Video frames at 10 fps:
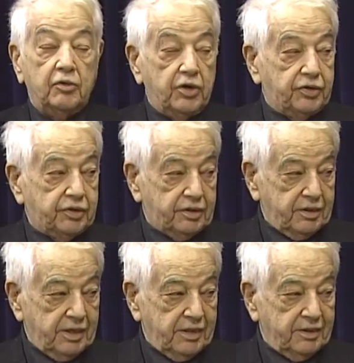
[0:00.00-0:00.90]
with
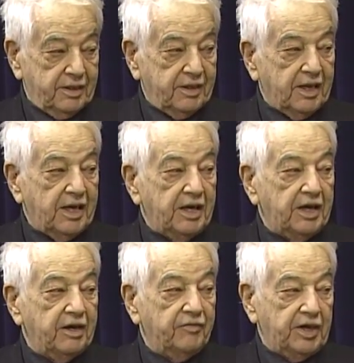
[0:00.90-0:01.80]

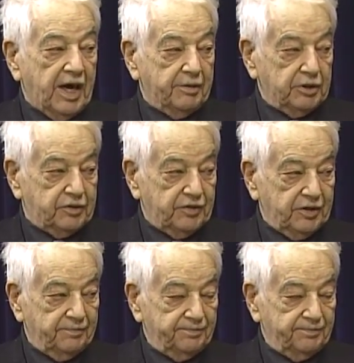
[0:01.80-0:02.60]
heating of the atmosphere.